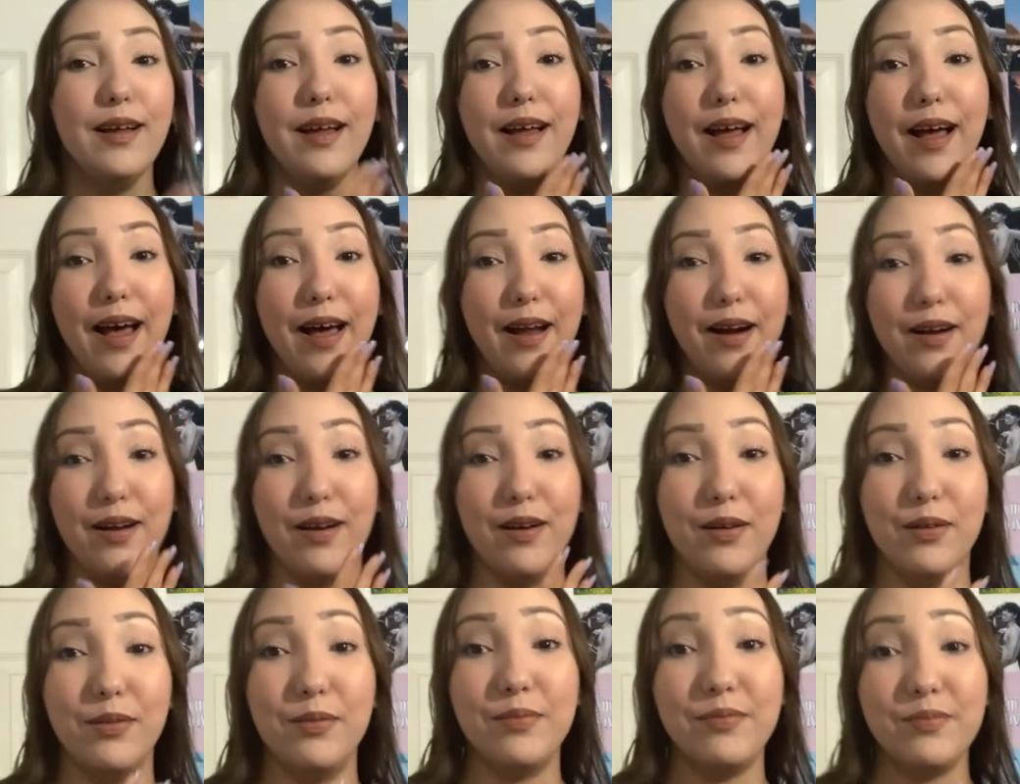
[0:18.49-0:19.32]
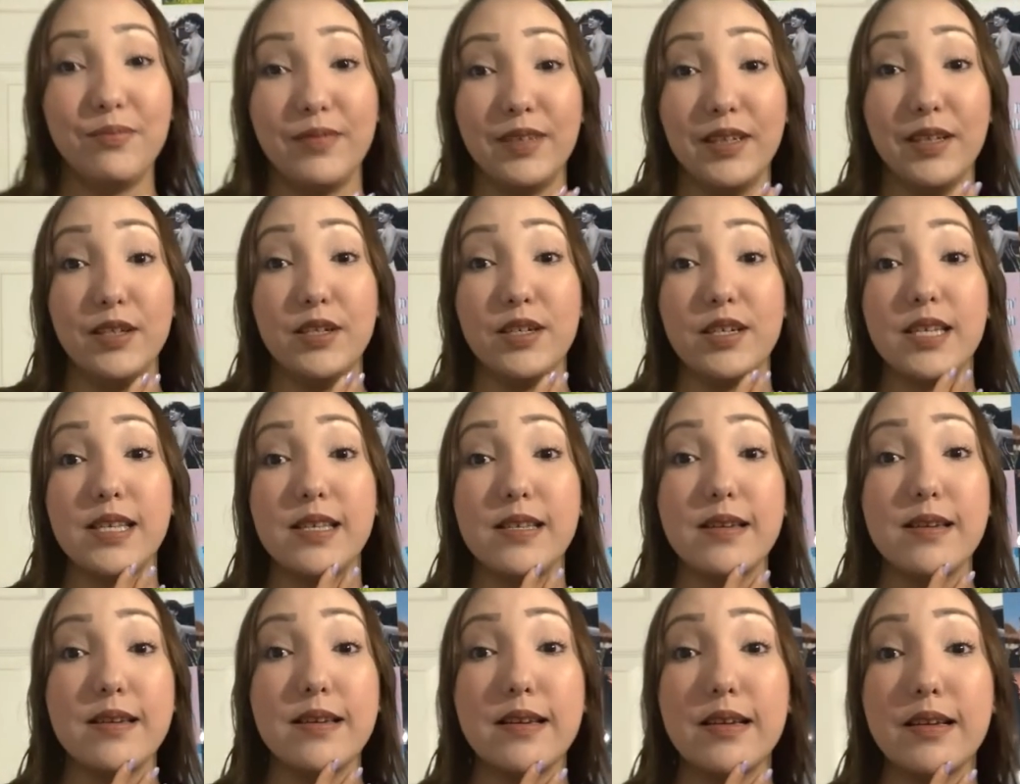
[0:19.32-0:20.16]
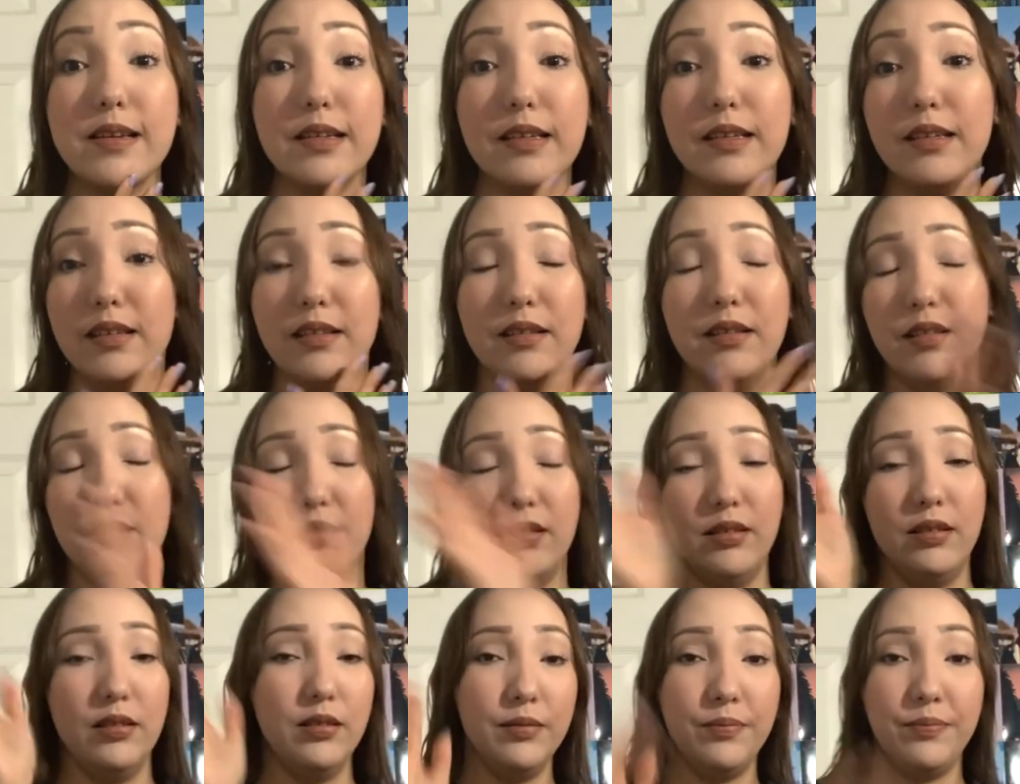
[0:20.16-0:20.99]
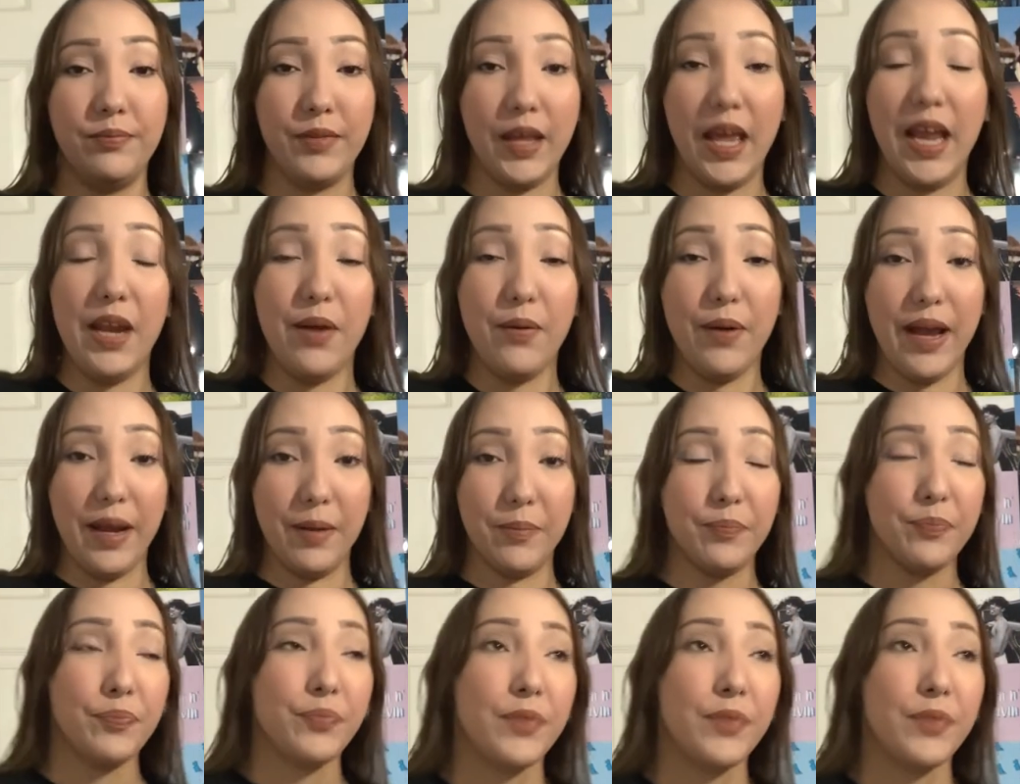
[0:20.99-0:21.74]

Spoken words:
I don't know. It just, ugh. Anyway,